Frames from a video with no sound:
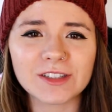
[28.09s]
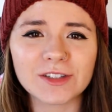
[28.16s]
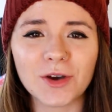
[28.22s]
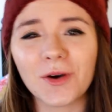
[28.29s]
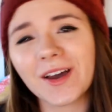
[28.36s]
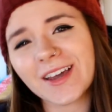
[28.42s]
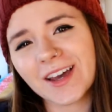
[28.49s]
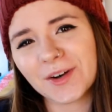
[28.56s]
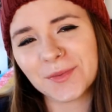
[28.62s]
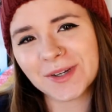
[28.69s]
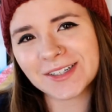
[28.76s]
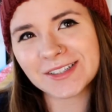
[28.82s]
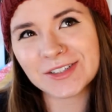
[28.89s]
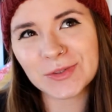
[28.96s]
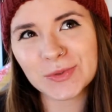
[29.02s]
So I kind of
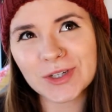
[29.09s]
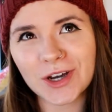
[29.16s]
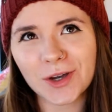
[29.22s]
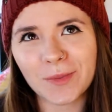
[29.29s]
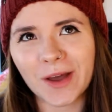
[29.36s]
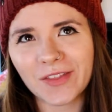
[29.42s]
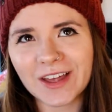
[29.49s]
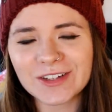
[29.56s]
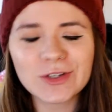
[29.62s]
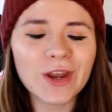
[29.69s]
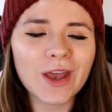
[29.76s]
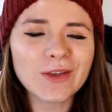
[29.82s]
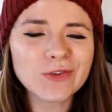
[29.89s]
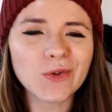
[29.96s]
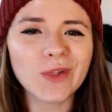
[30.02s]
wanted to talk about that
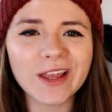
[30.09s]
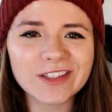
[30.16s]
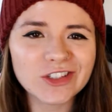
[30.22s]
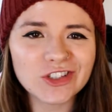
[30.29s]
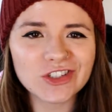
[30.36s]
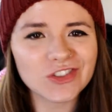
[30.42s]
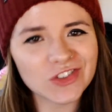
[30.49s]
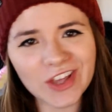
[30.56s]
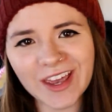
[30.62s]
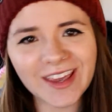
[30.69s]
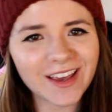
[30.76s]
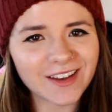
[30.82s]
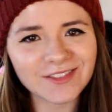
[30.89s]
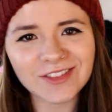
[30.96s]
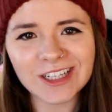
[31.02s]
today, so let's just
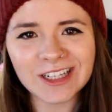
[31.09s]
like